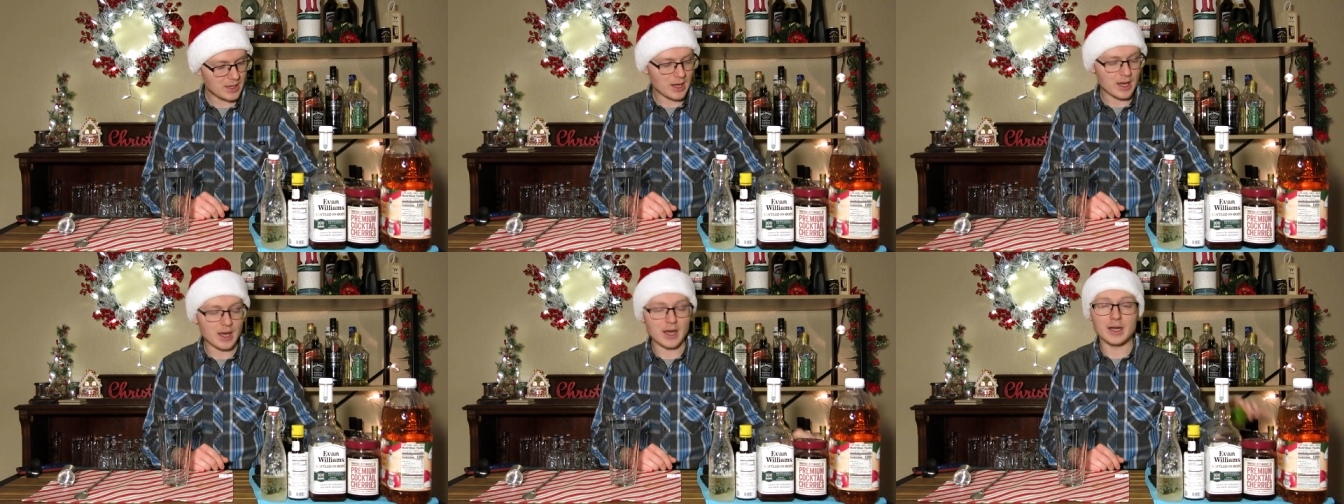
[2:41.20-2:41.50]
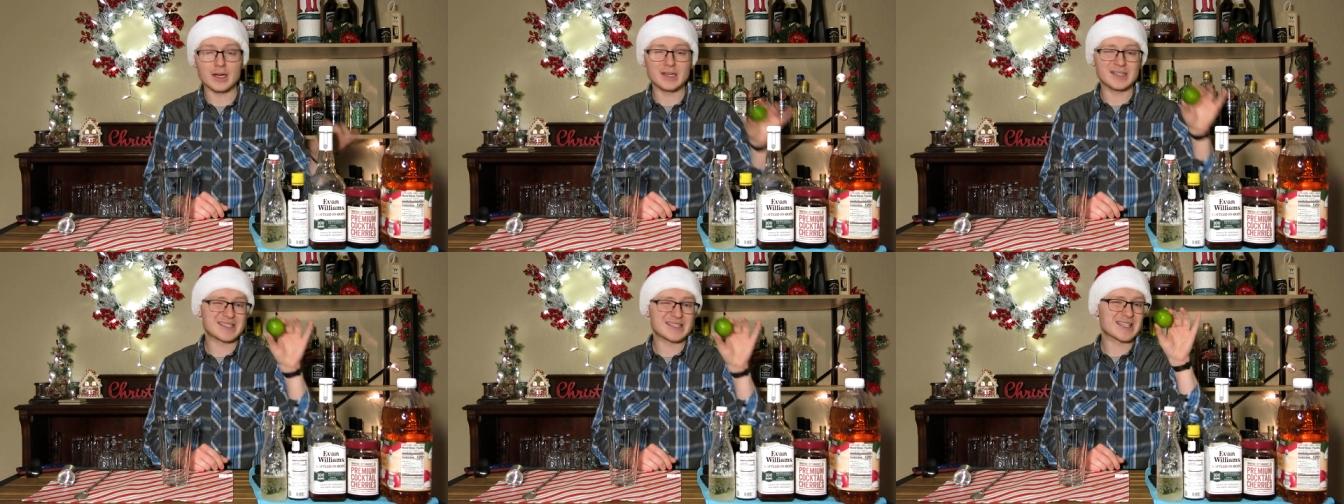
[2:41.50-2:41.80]

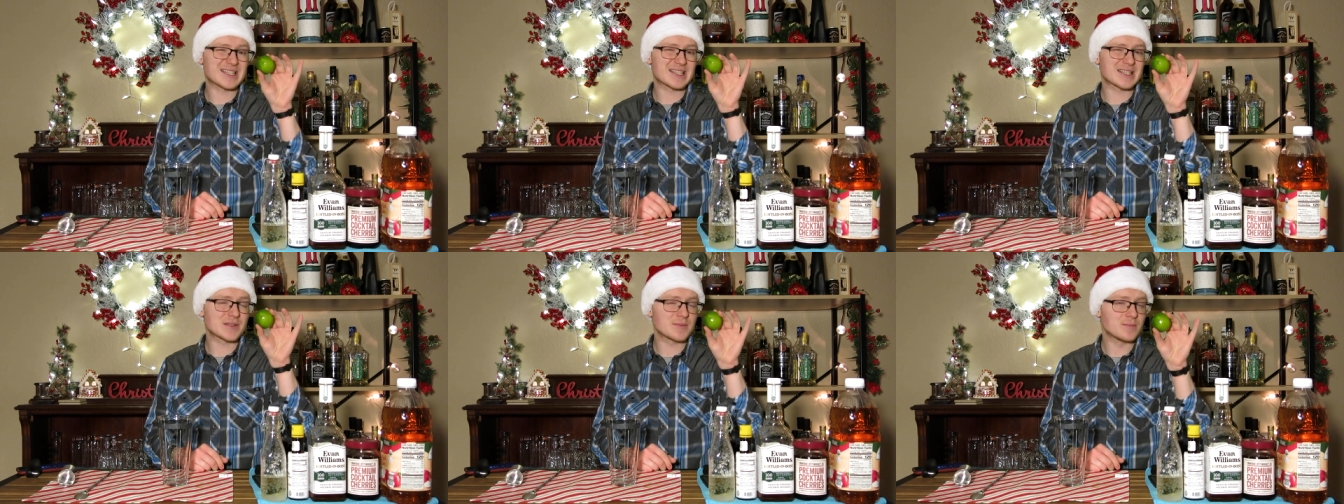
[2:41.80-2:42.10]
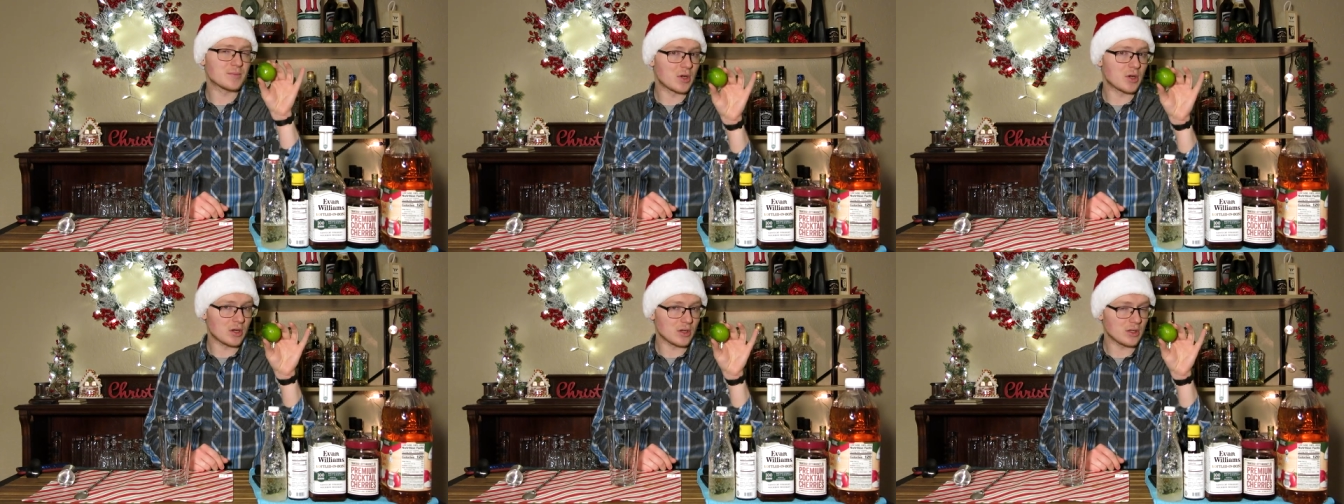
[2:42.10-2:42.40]
a
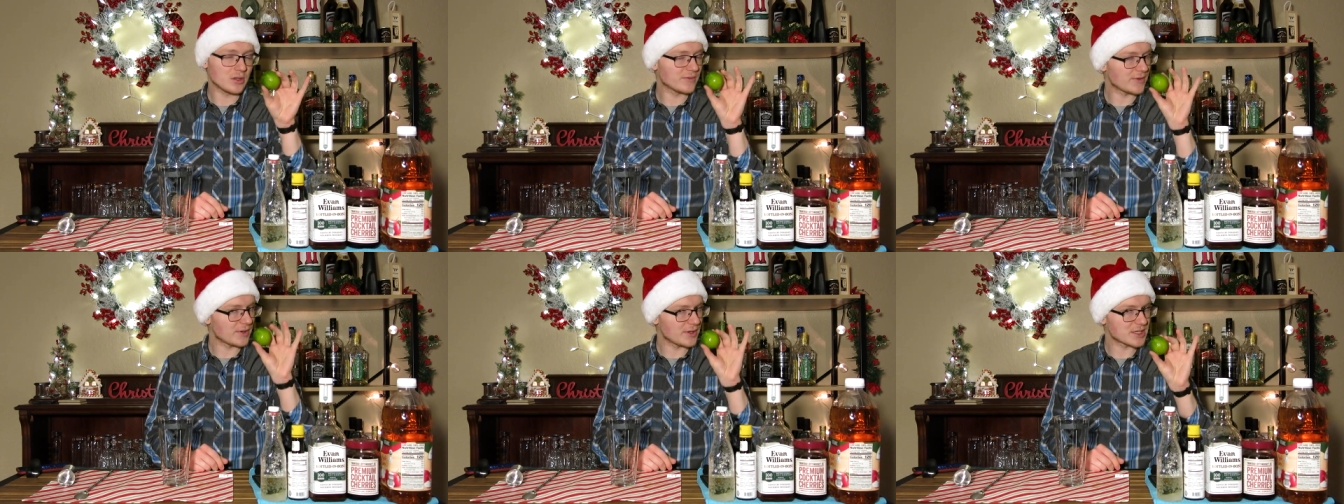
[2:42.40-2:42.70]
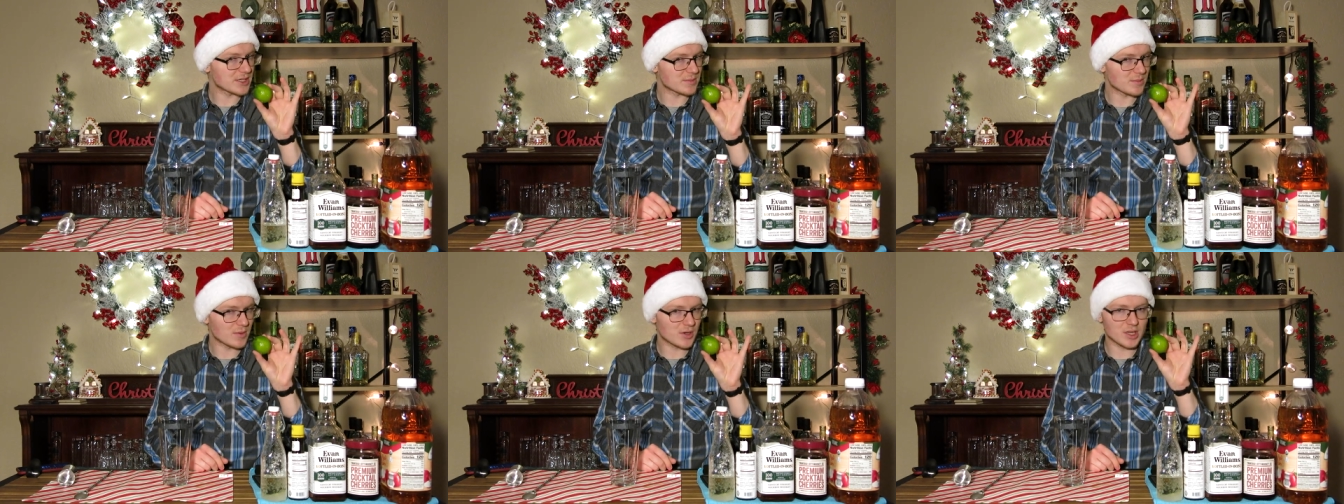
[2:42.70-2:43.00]
small, very
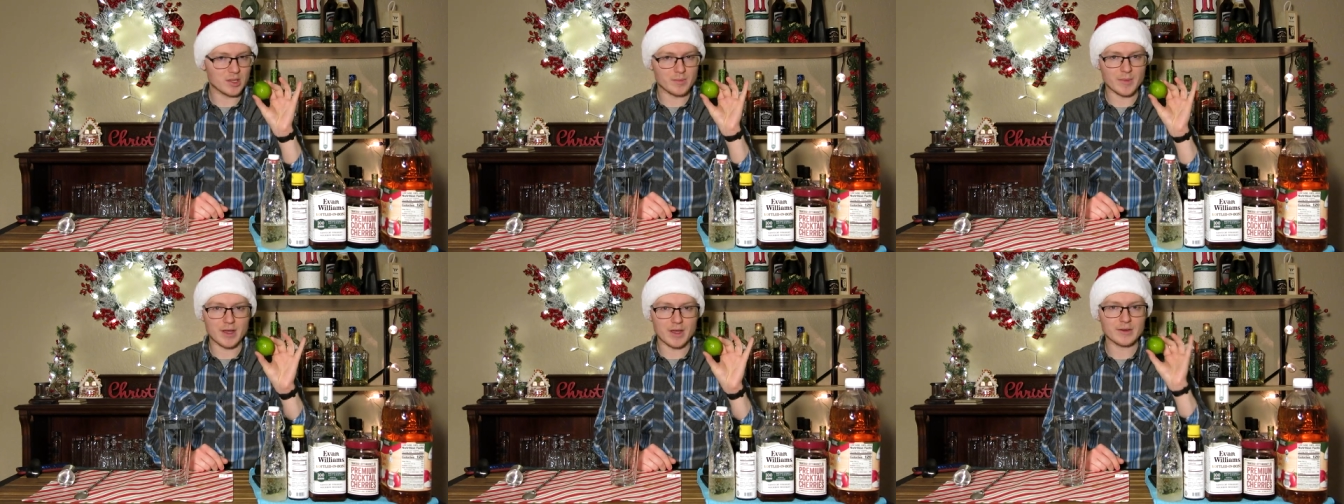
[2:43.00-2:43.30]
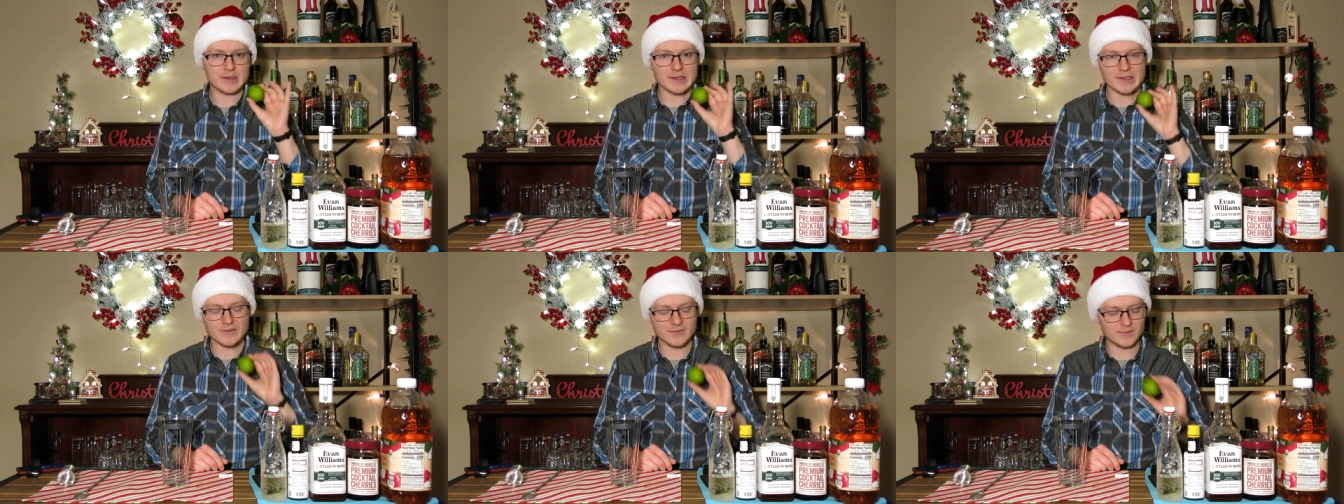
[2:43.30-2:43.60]
small
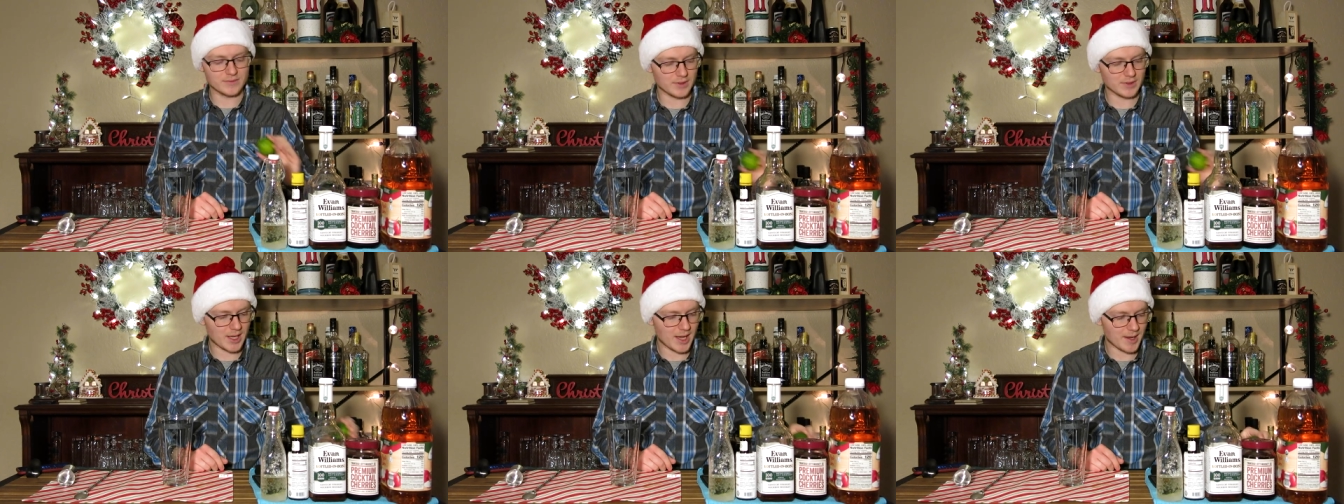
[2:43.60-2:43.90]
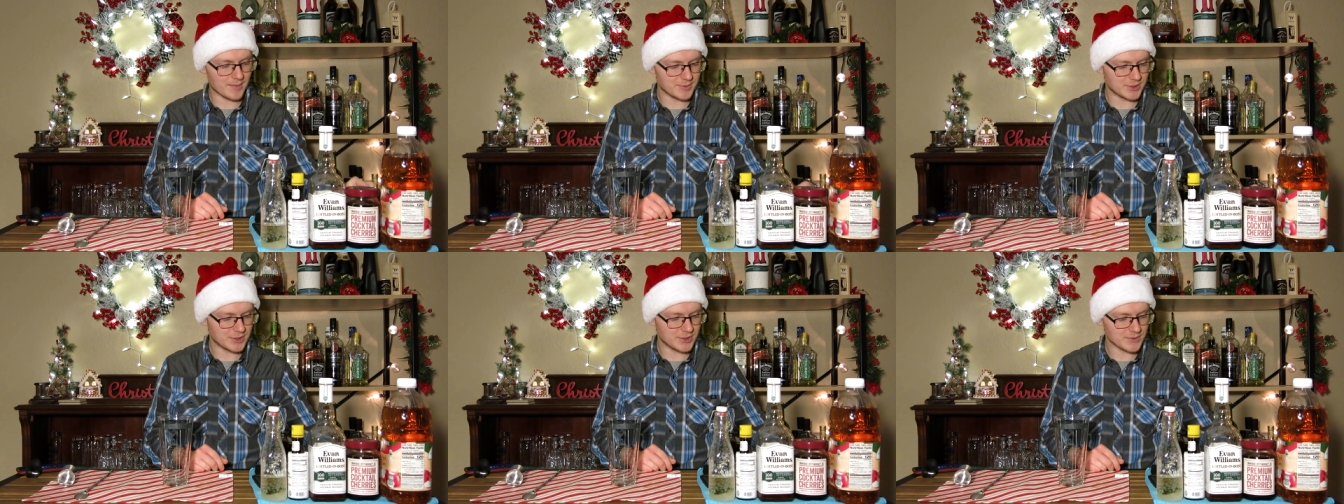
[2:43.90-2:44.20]
amount of
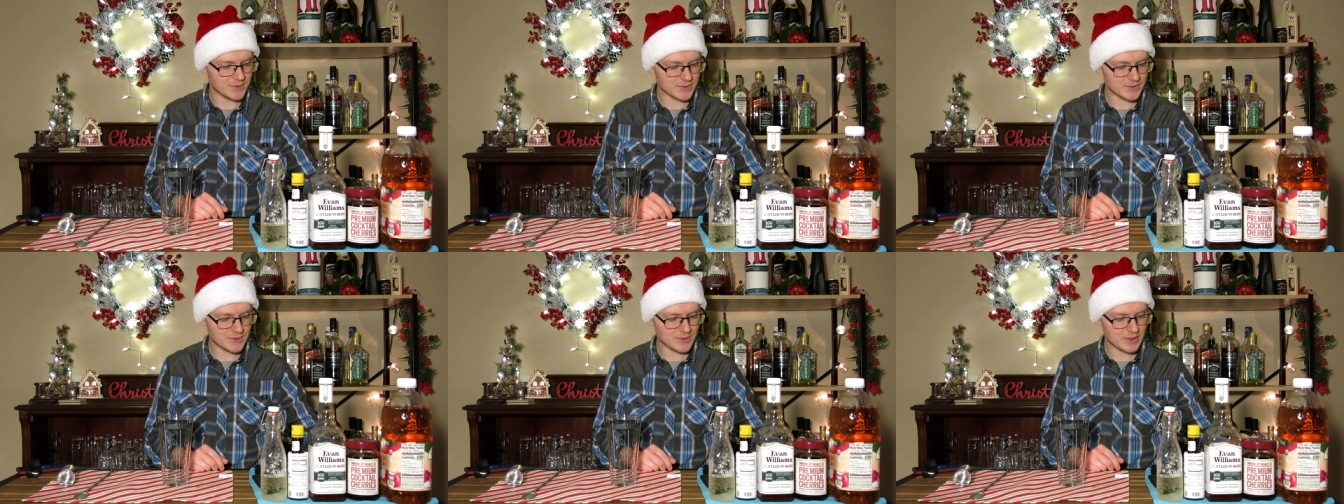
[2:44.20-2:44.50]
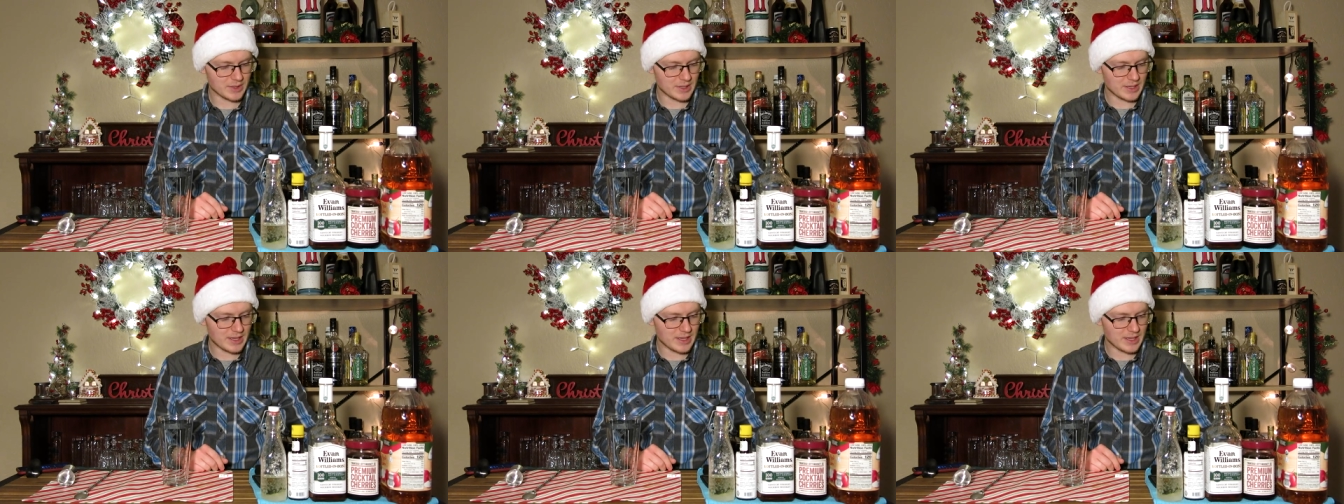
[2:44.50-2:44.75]
lime juice,